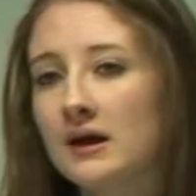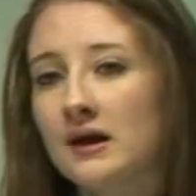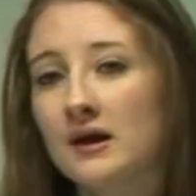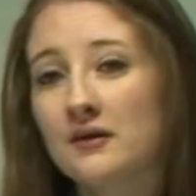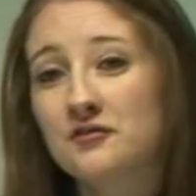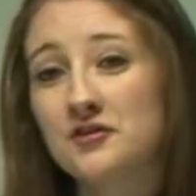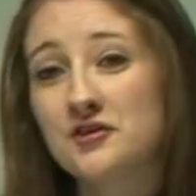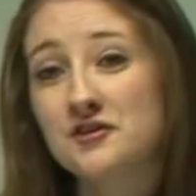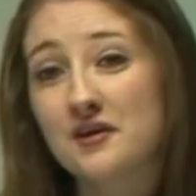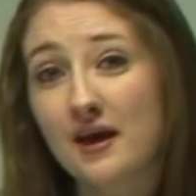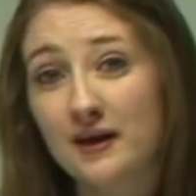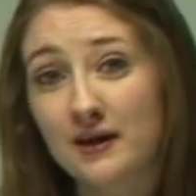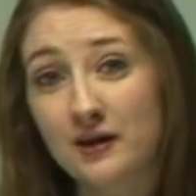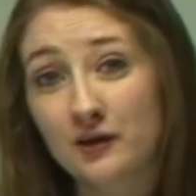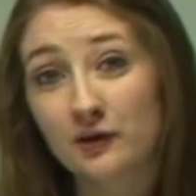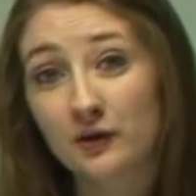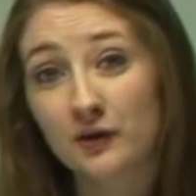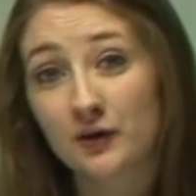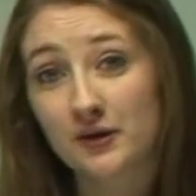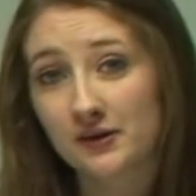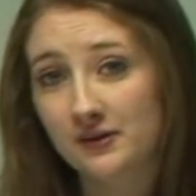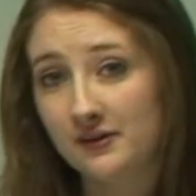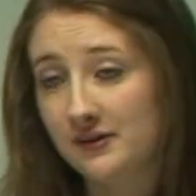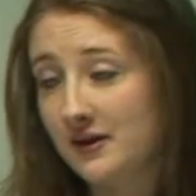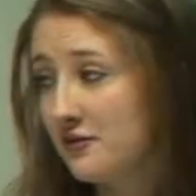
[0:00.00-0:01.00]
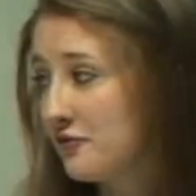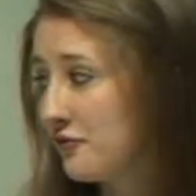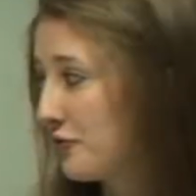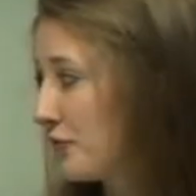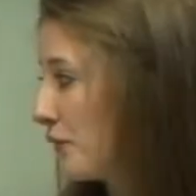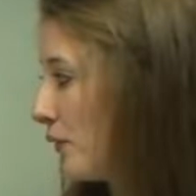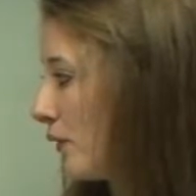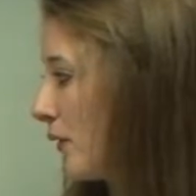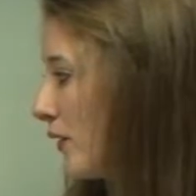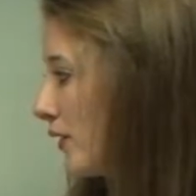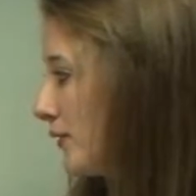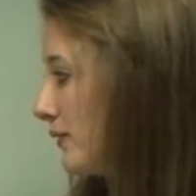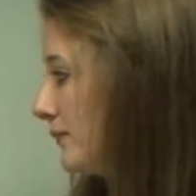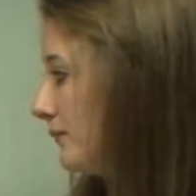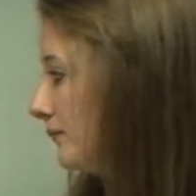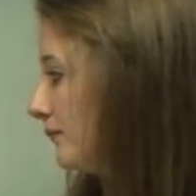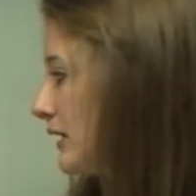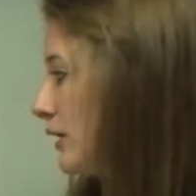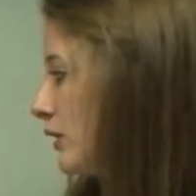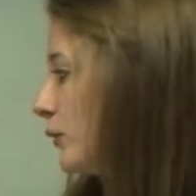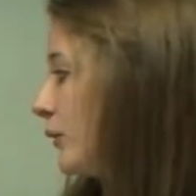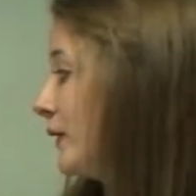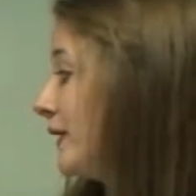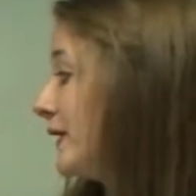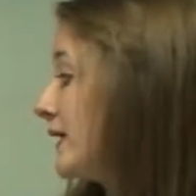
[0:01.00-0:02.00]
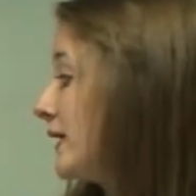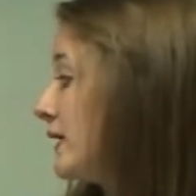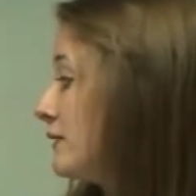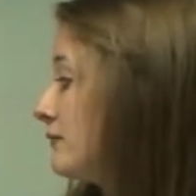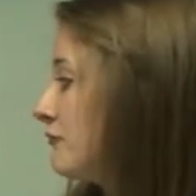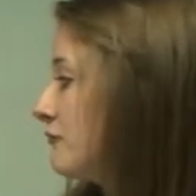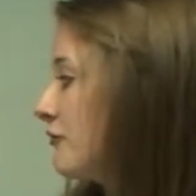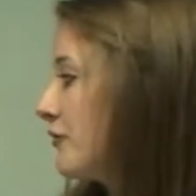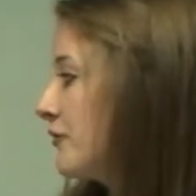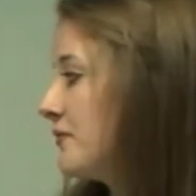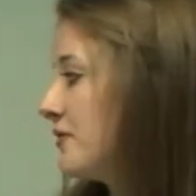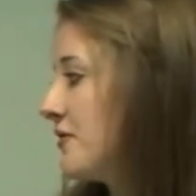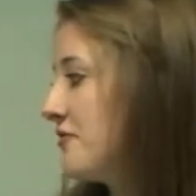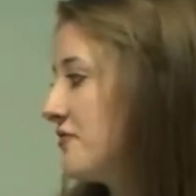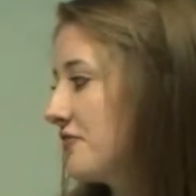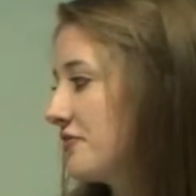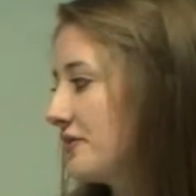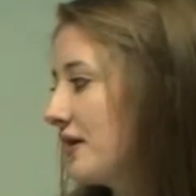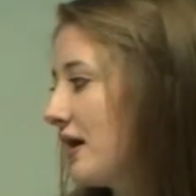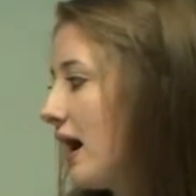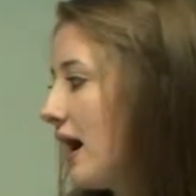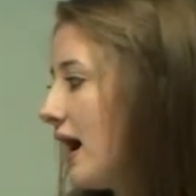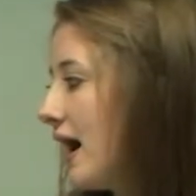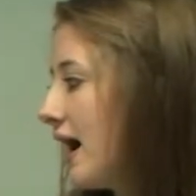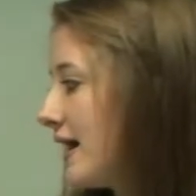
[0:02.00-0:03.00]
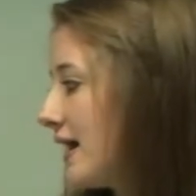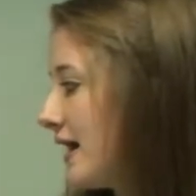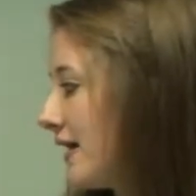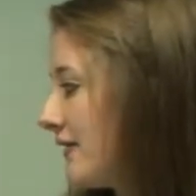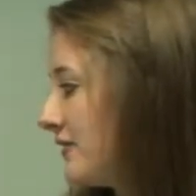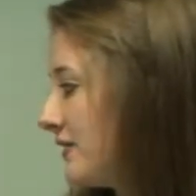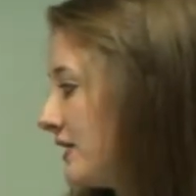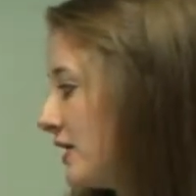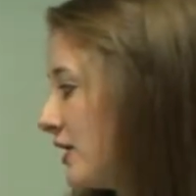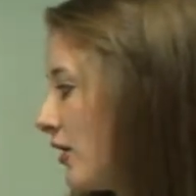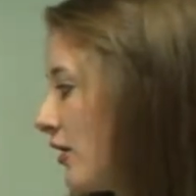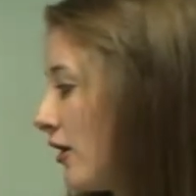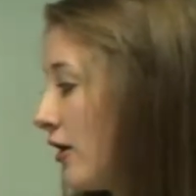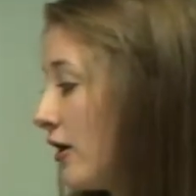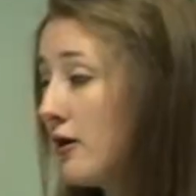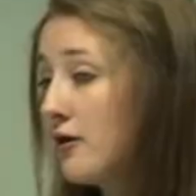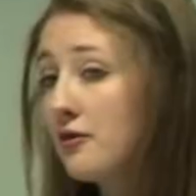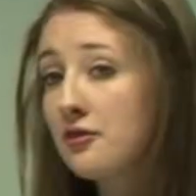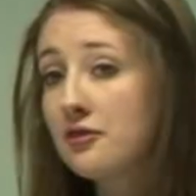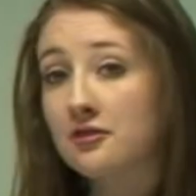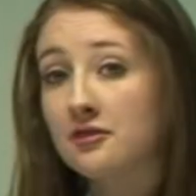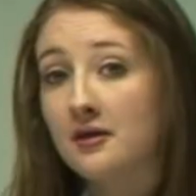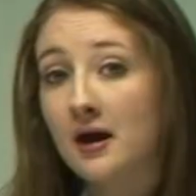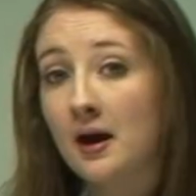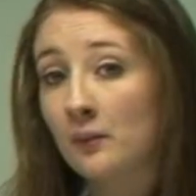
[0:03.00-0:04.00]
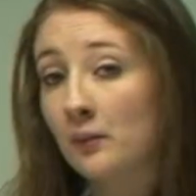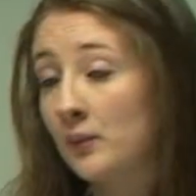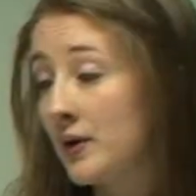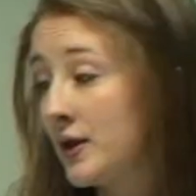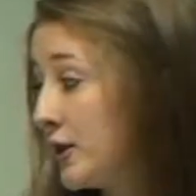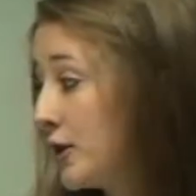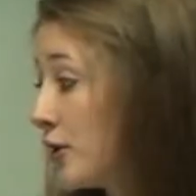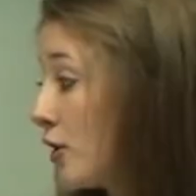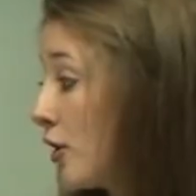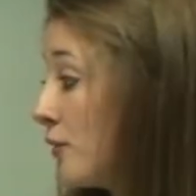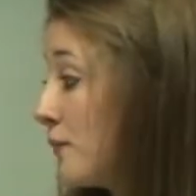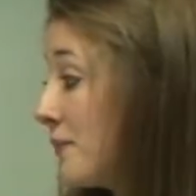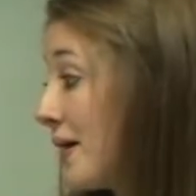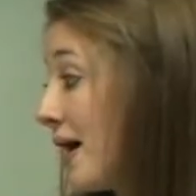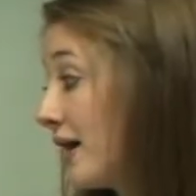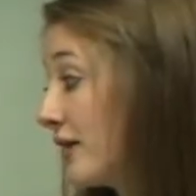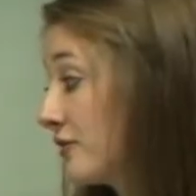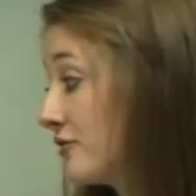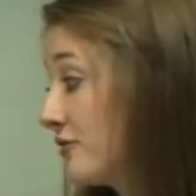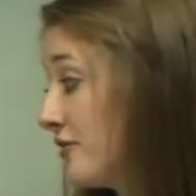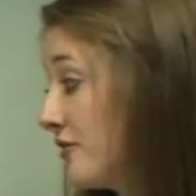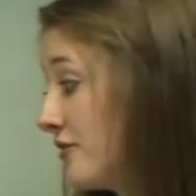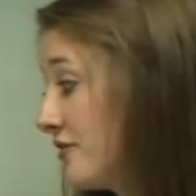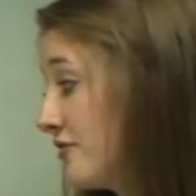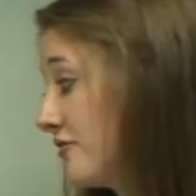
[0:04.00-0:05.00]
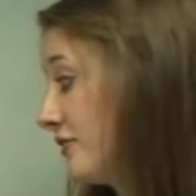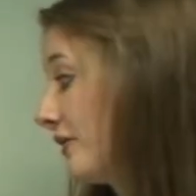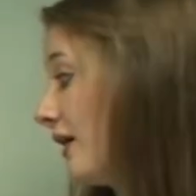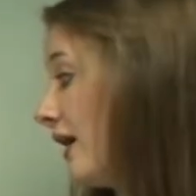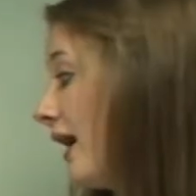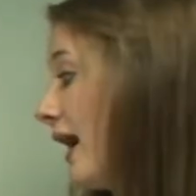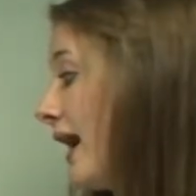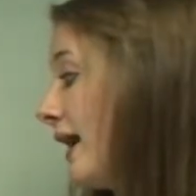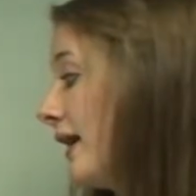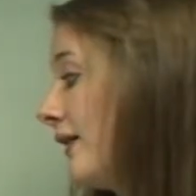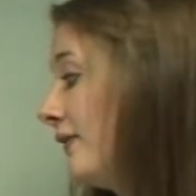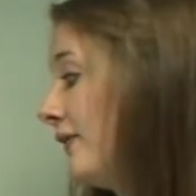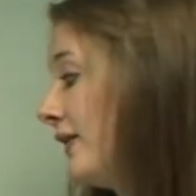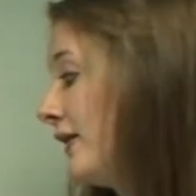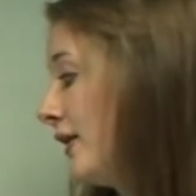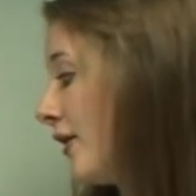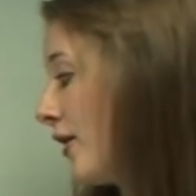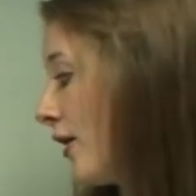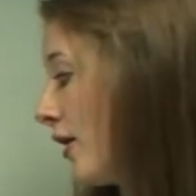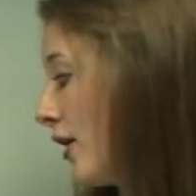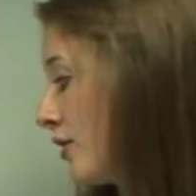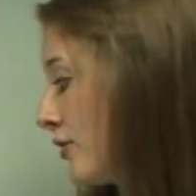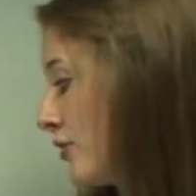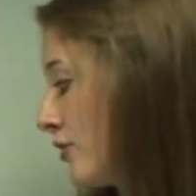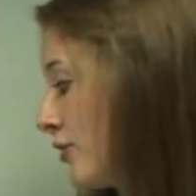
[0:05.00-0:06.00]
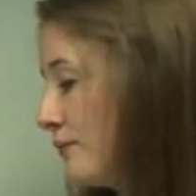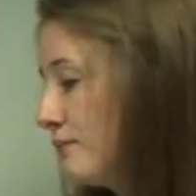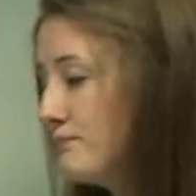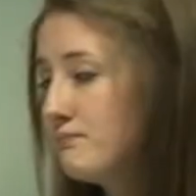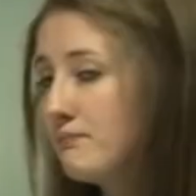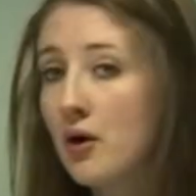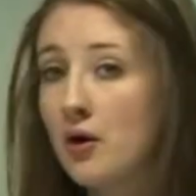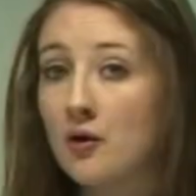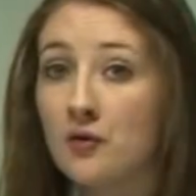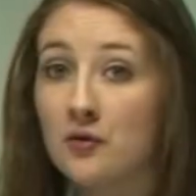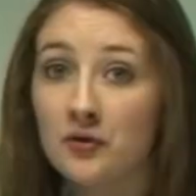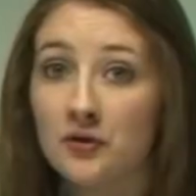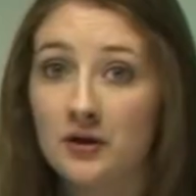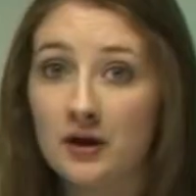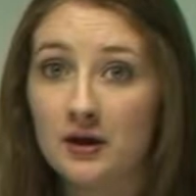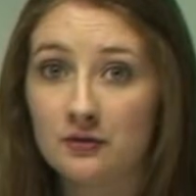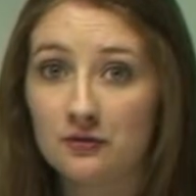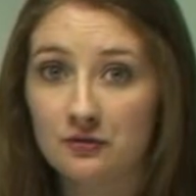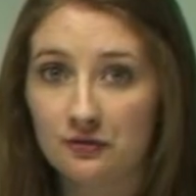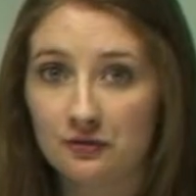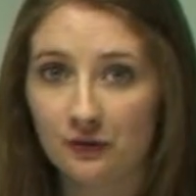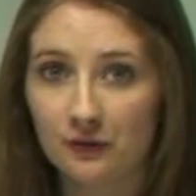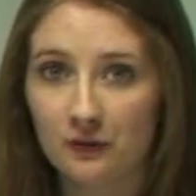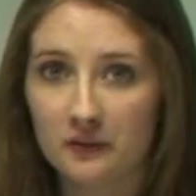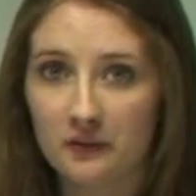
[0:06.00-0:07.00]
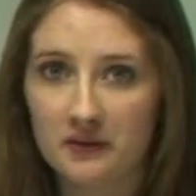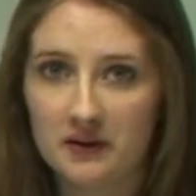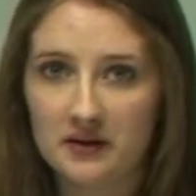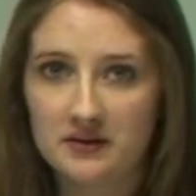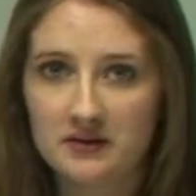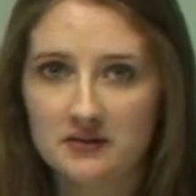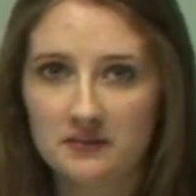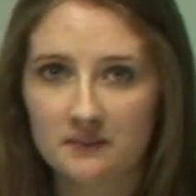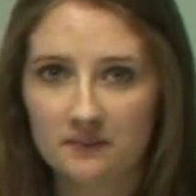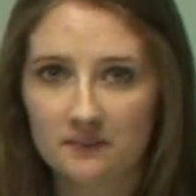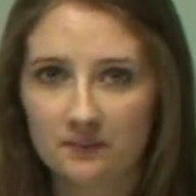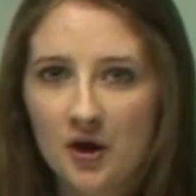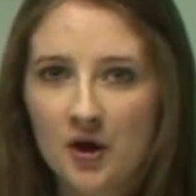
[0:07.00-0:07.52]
If you take a look at this quote, we come from the sky and the earth, and we go back to the sky and the earth, bone and fluid.